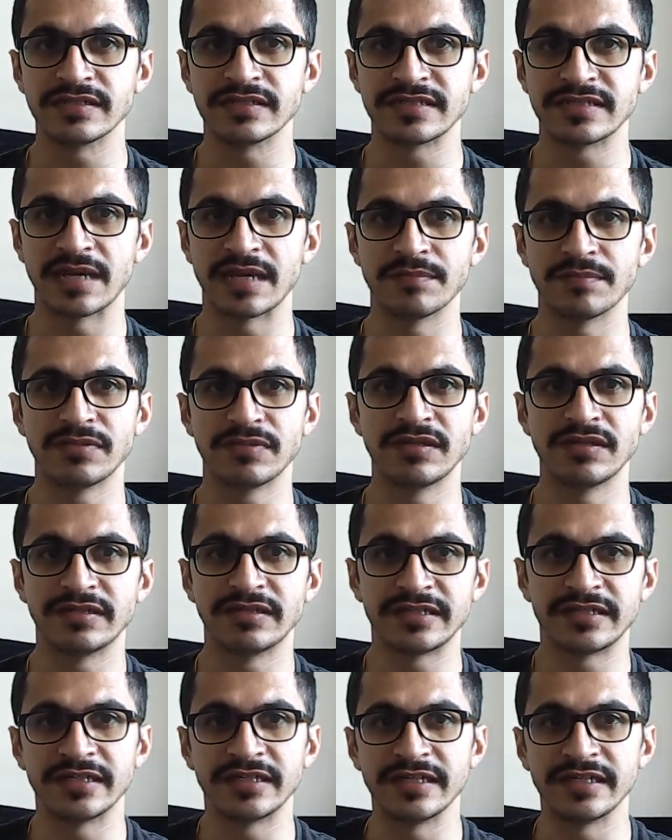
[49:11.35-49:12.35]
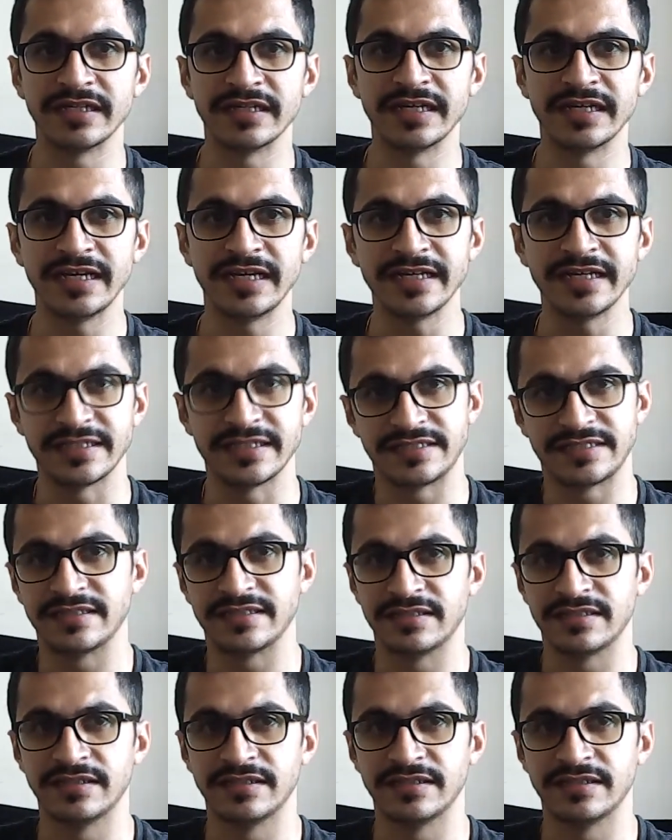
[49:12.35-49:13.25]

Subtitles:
sample written in haste